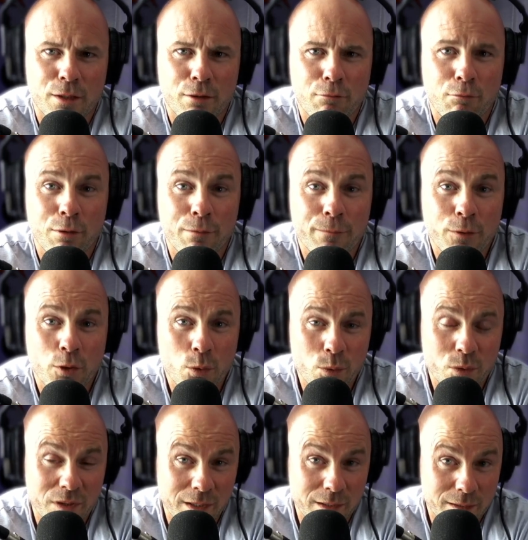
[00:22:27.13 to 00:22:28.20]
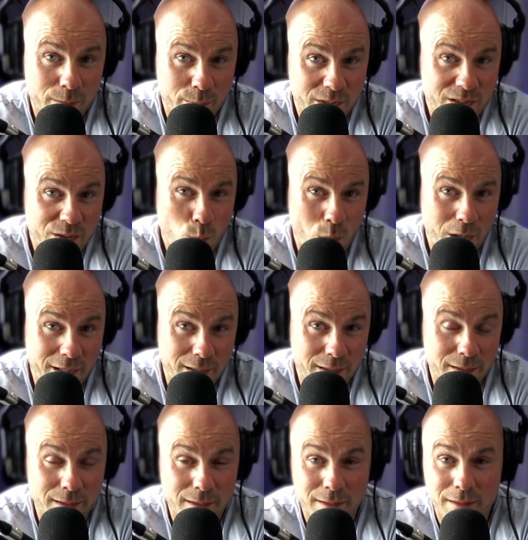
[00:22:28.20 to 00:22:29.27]
refusing to be
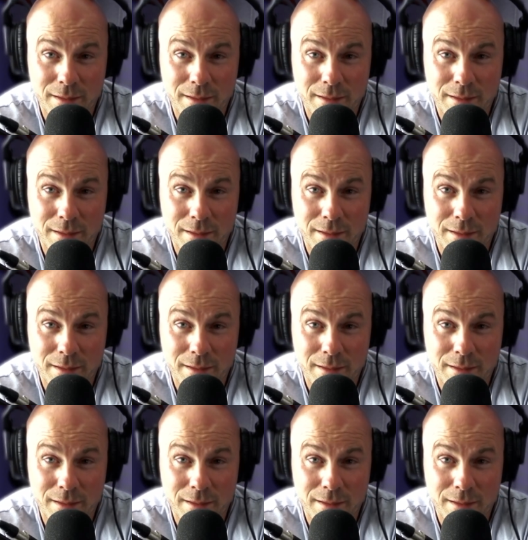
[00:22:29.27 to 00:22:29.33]
swayed,